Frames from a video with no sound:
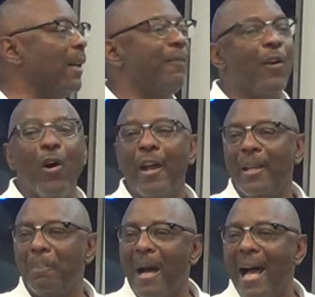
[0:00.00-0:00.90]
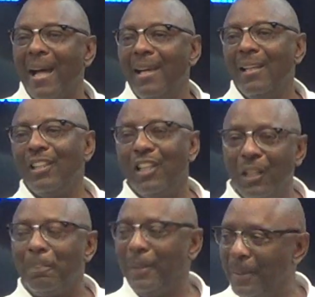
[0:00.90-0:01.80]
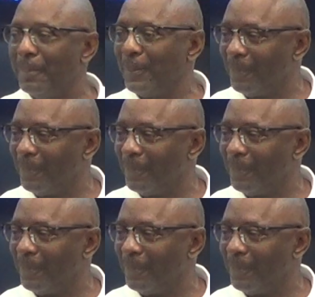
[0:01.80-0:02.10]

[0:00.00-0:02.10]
avoided by good people.